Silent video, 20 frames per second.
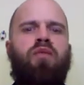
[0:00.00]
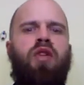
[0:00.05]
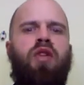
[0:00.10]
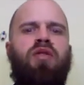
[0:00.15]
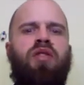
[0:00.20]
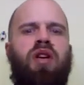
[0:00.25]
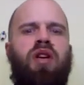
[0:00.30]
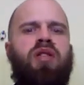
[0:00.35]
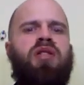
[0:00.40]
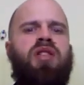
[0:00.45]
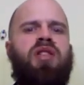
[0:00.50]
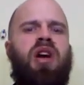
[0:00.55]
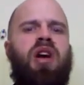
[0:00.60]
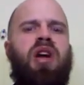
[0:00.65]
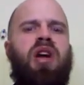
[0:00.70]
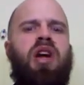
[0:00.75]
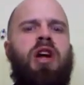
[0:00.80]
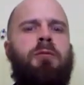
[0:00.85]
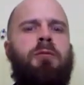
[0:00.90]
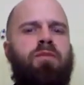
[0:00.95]
Very
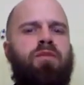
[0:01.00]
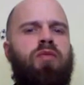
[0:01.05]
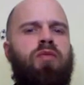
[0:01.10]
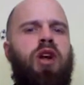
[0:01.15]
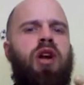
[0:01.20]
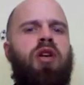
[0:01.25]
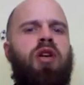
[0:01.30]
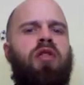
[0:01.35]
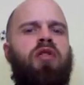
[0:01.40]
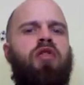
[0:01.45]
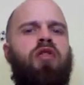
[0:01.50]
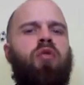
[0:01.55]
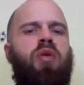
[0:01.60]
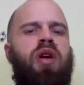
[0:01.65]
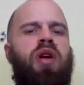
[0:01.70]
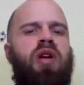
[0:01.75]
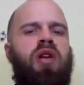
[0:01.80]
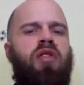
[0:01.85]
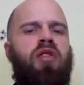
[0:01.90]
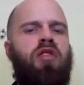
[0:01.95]
tangy. Got a good
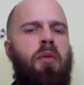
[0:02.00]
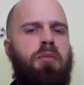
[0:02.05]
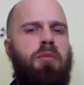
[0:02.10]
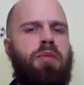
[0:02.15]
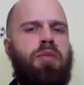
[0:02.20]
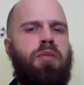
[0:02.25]
sweetness.